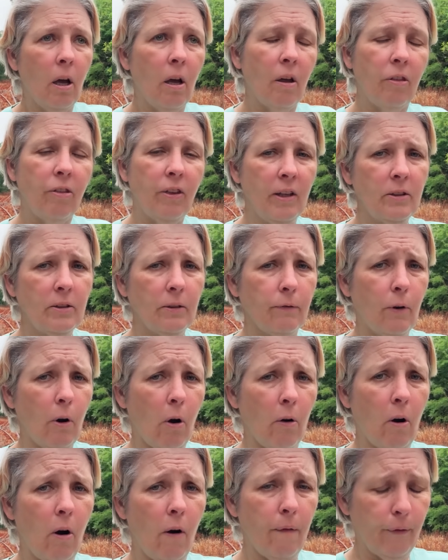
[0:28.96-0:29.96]
things have
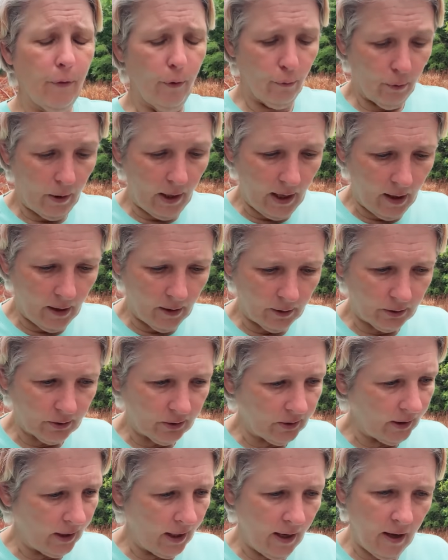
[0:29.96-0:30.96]
gone off the
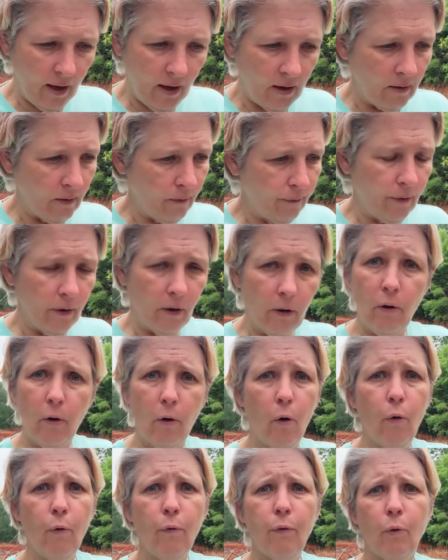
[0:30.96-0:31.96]
rails and you feel
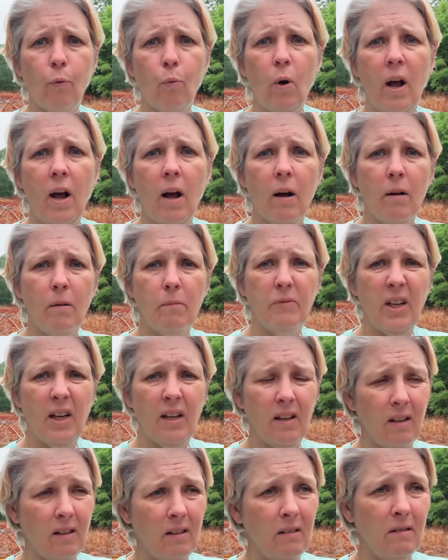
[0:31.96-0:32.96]
overwhelmed
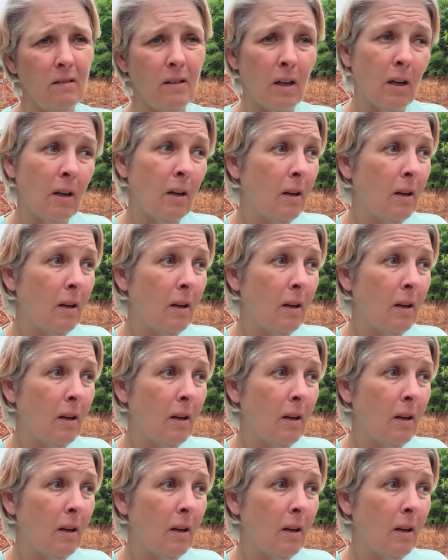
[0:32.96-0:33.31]
and